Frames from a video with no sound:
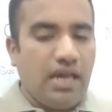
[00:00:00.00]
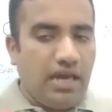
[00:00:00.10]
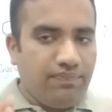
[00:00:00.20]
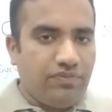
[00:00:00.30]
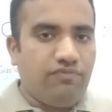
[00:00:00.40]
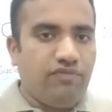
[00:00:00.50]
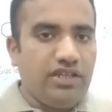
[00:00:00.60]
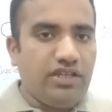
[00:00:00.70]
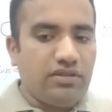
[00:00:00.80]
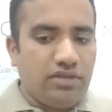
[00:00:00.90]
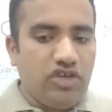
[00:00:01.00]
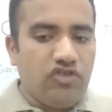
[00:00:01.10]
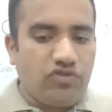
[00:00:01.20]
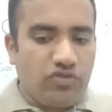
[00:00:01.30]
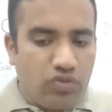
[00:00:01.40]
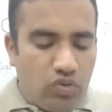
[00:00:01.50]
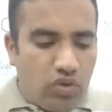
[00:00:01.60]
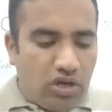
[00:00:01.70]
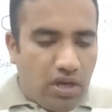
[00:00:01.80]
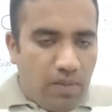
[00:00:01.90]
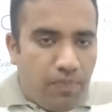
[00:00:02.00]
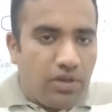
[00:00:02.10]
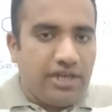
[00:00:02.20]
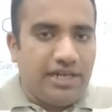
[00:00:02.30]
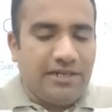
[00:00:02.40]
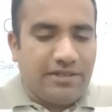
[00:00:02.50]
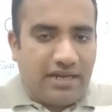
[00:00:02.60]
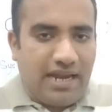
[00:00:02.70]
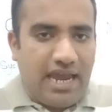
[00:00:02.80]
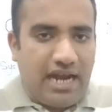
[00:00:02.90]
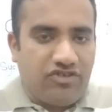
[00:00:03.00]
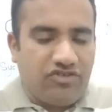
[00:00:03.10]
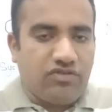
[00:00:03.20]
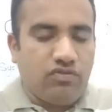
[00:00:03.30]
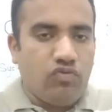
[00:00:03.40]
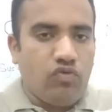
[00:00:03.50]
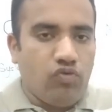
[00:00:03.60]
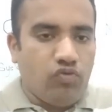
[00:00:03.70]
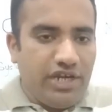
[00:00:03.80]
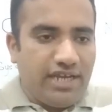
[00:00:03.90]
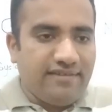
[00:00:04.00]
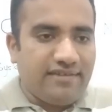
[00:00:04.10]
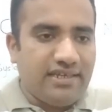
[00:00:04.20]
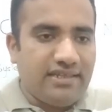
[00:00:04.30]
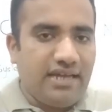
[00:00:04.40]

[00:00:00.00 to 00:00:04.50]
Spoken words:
And when these two components interact, we can say